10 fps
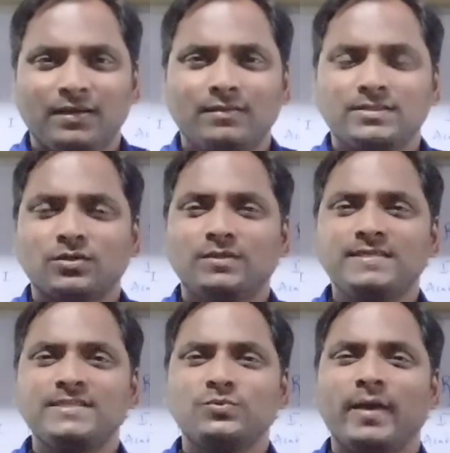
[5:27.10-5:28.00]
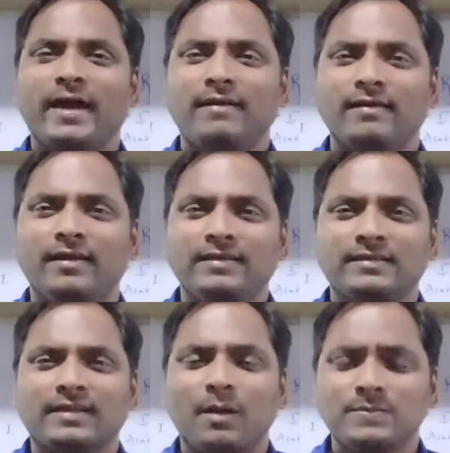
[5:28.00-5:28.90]
So this is where
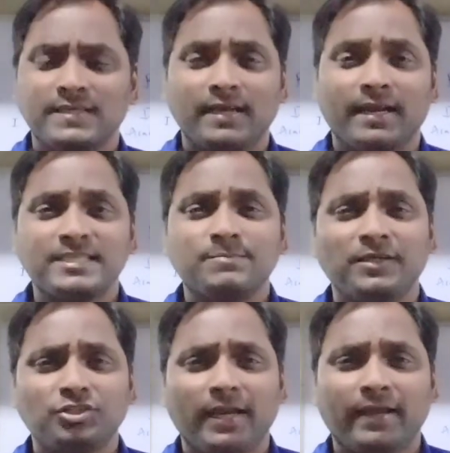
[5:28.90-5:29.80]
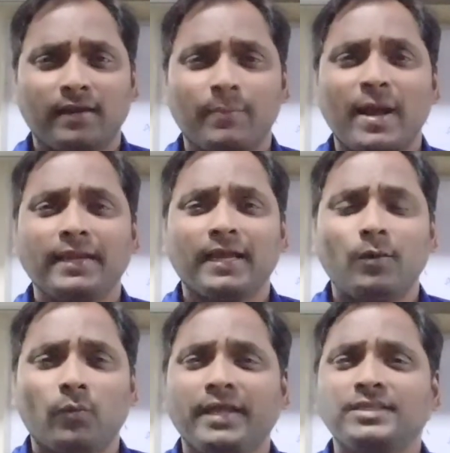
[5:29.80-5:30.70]
it comes in, and especially grammatical
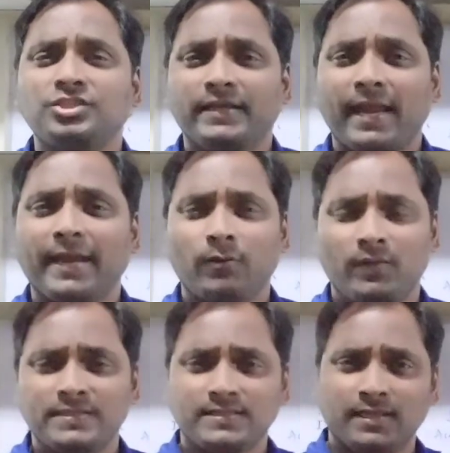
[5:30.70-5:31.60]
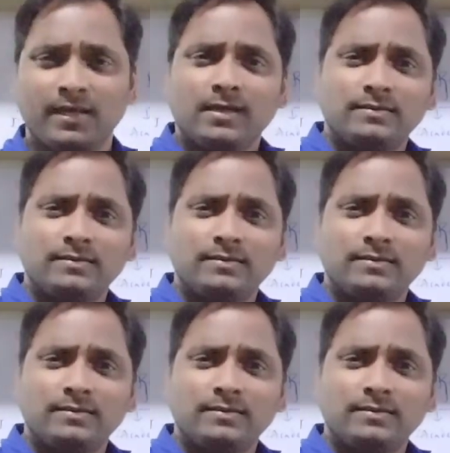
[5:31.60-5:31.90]
range and accuracy.